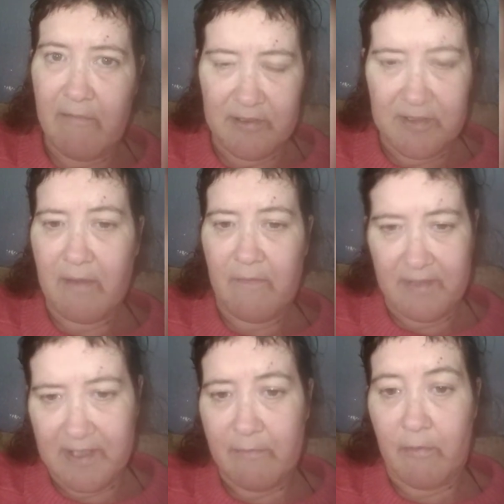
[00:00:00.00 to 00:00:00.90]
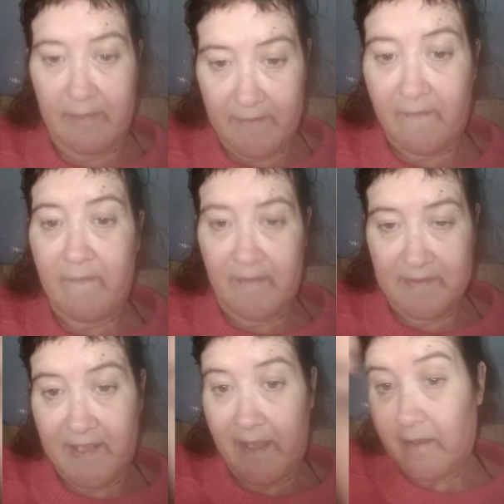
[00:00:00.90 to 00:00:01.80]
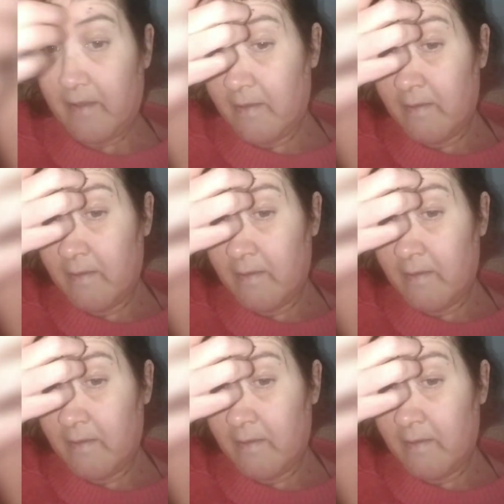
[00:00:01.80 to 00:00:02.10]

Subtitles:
was obviously worried that they'd take